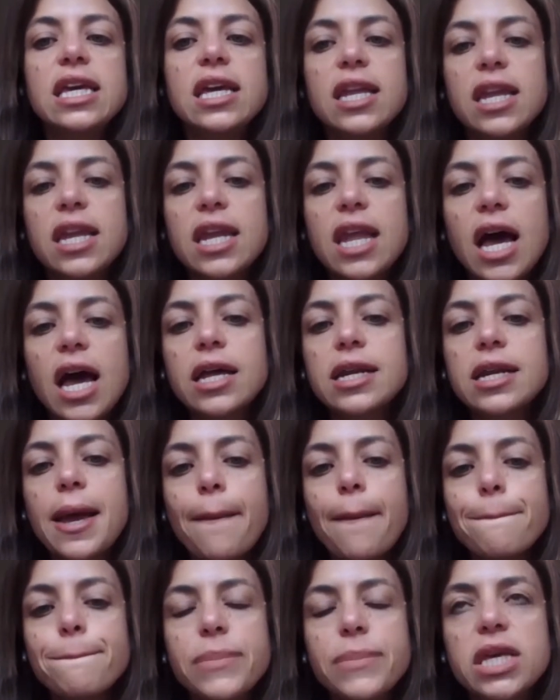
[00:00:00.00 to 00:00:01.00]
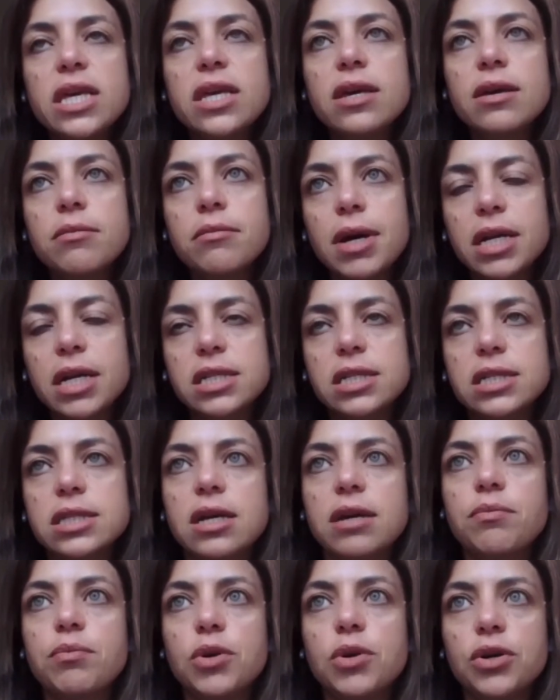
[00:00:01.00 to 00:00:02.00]
he cannot be
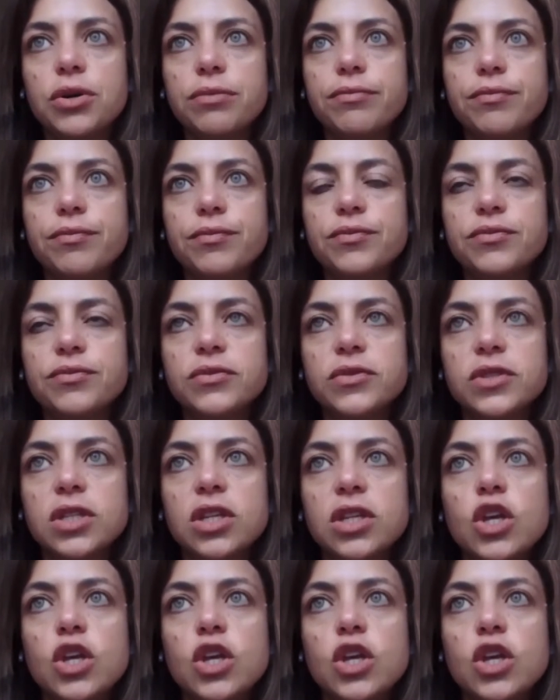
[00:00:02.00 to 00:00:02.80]
my disciple.